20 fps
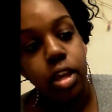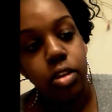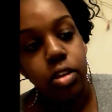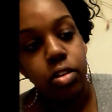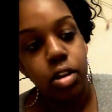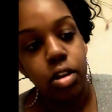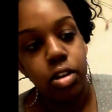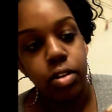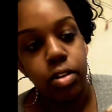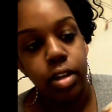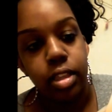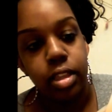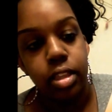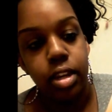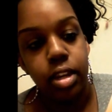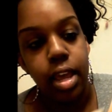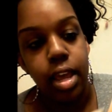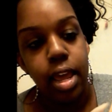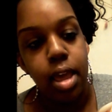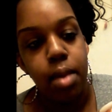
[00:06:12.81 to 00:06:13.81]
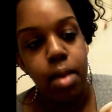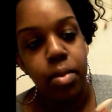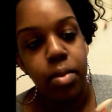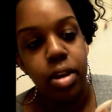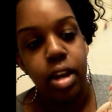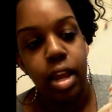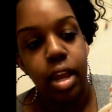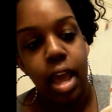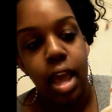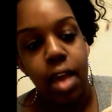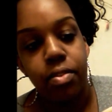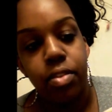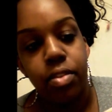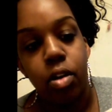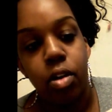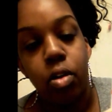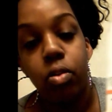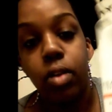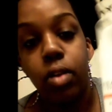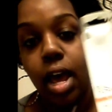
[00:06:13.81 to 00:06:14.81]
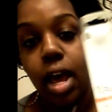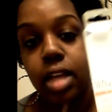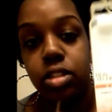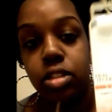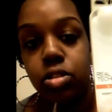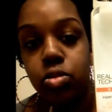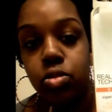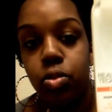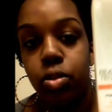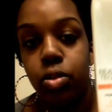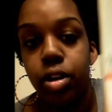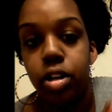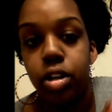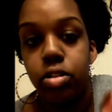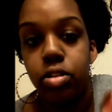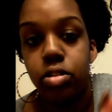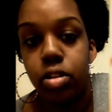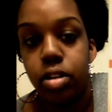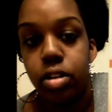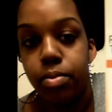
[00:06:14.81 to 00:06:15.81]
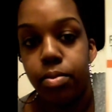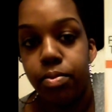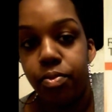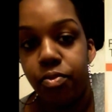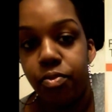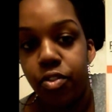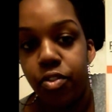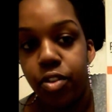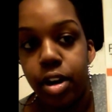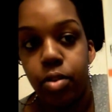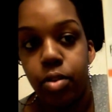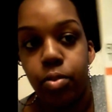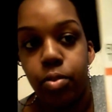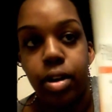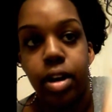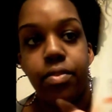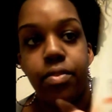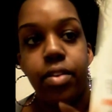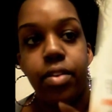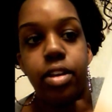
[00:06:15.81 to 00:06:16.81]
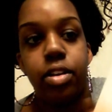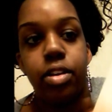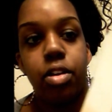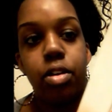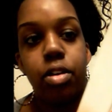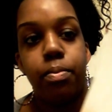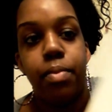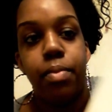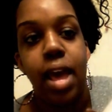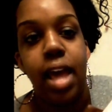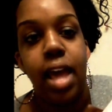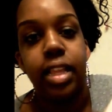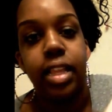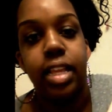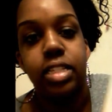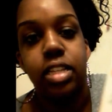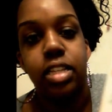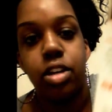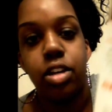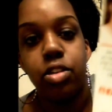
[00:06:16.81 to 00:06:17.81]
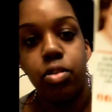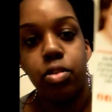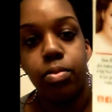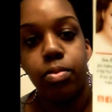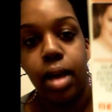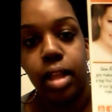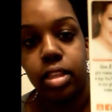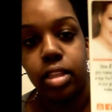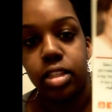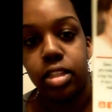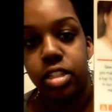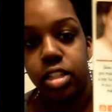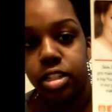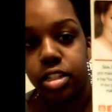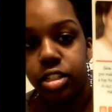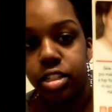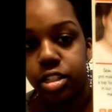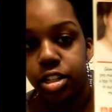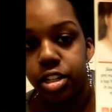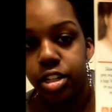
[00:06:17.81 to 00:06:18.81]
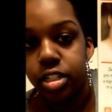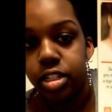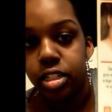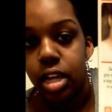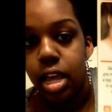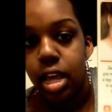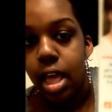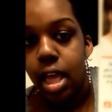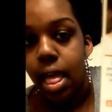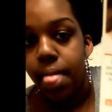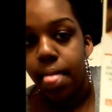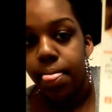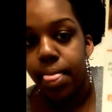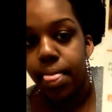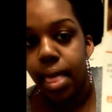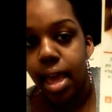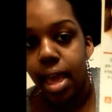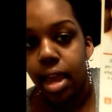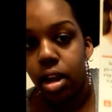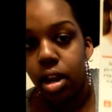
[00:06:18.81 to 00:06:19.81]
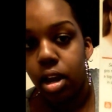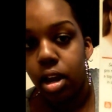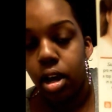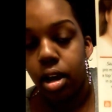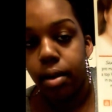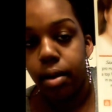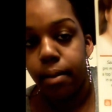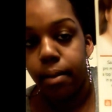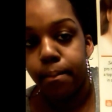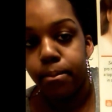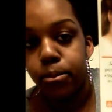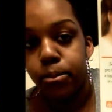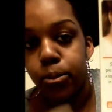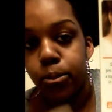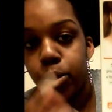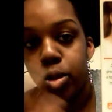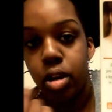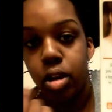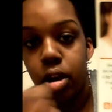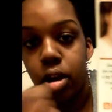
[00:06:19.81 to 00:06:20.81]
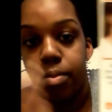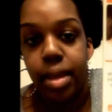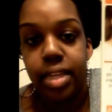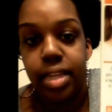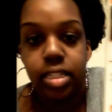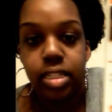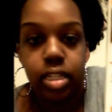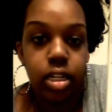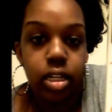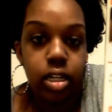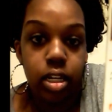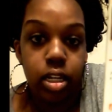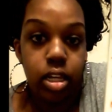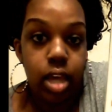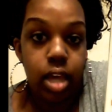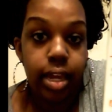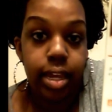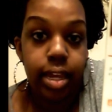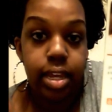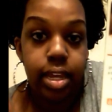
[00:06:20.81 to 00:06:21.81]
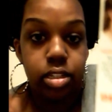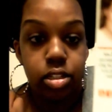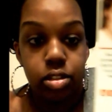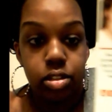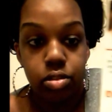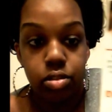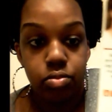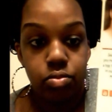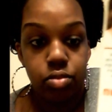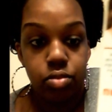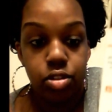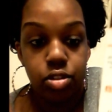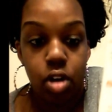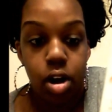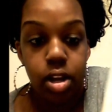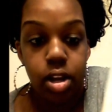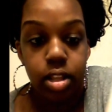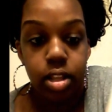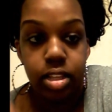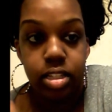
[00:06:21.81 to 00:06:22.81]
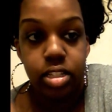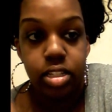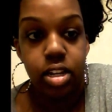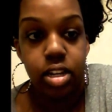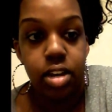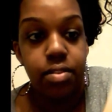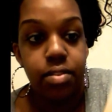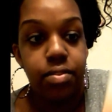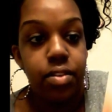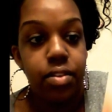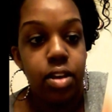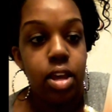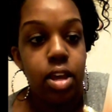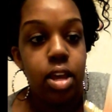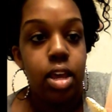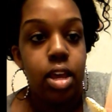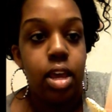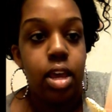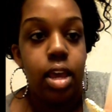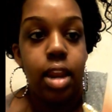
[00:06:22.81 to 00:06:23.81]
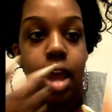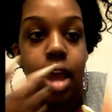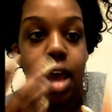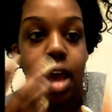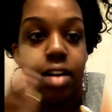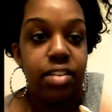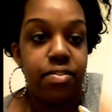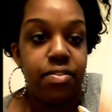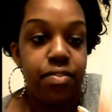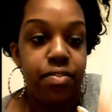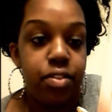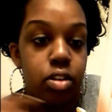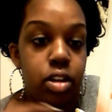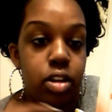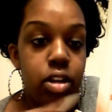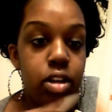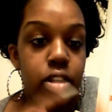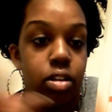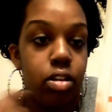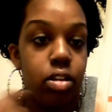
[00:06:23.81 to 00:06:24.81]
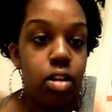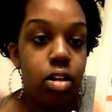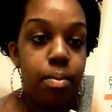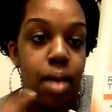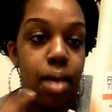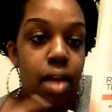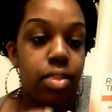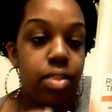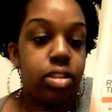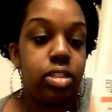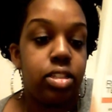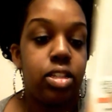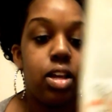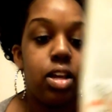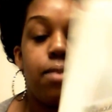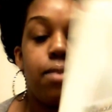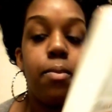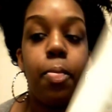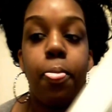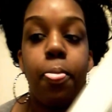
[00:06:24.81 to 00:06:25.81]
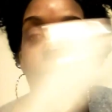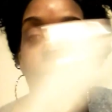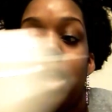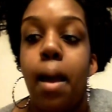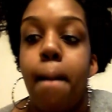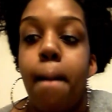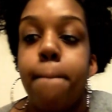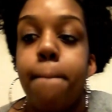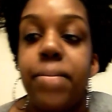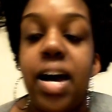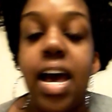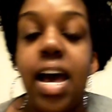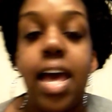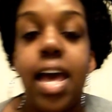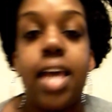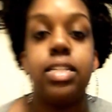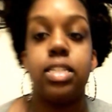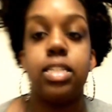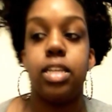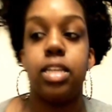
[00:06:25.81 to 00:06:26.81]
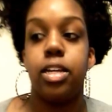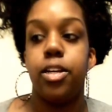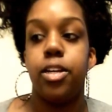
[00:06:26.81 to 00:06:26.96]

And, you know, you get the name, and then they have the online tutorials on the front or whatever. And then on the back, they tell you about the sisters that, you know, basically, I guess, started this stuff and how they feeling about the stuff. But